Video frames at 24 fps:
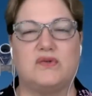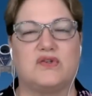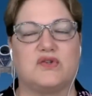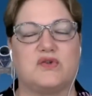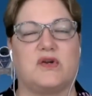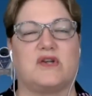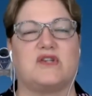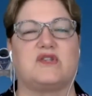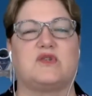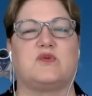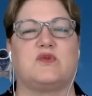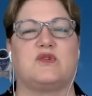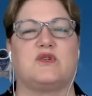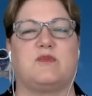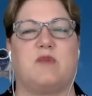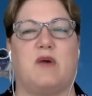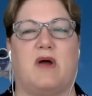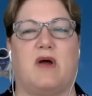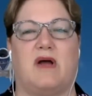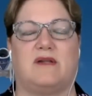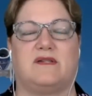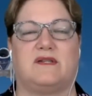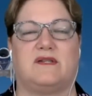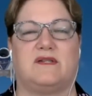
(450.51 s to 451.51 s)
stress
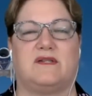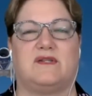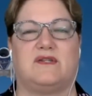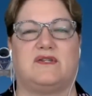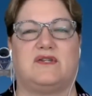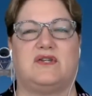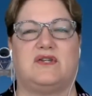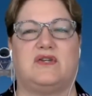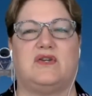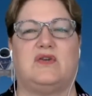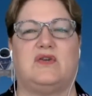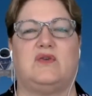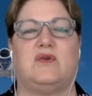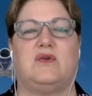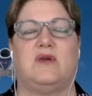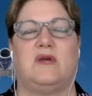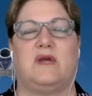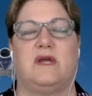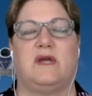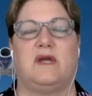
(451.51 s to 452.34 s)
responses to